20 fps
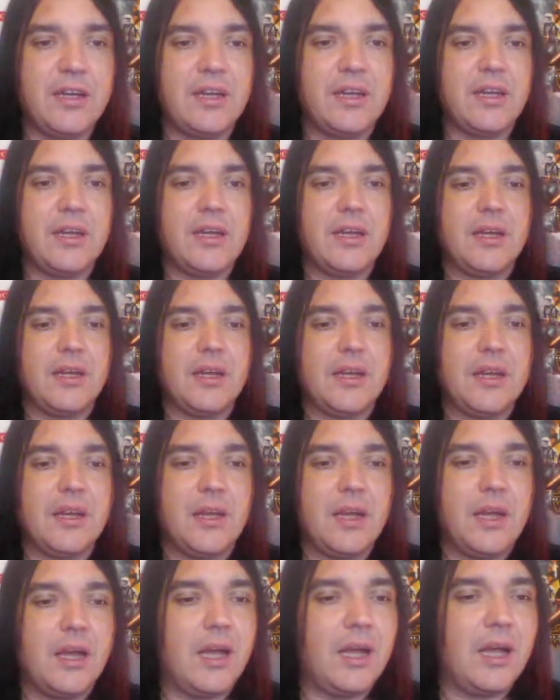
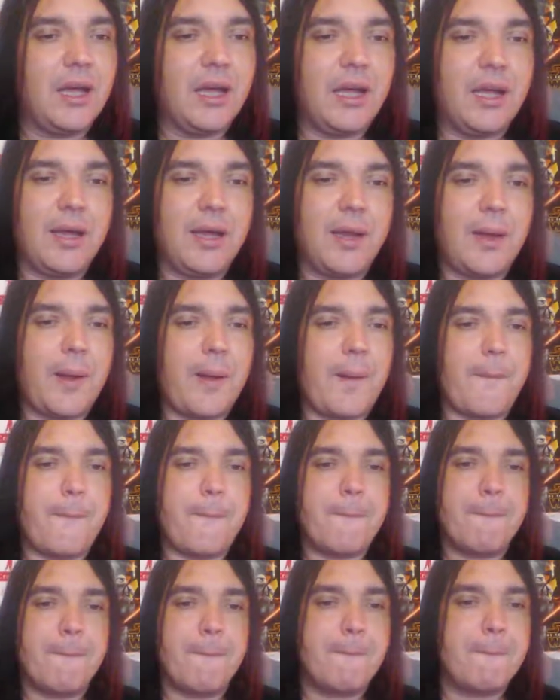
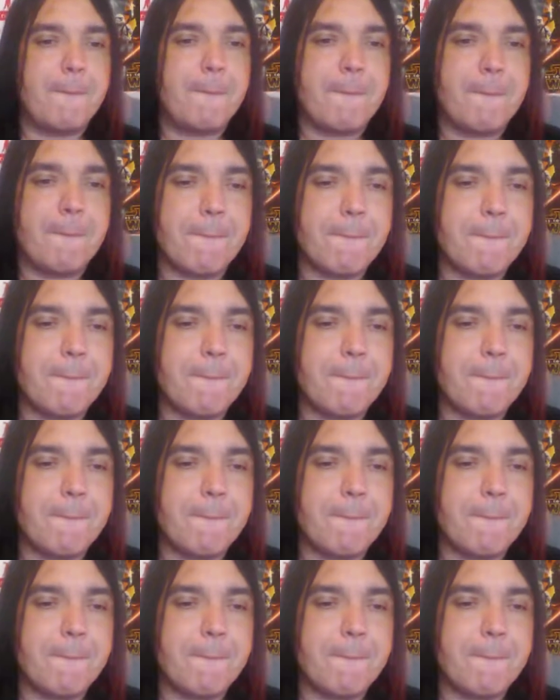No one is speaking in this clip.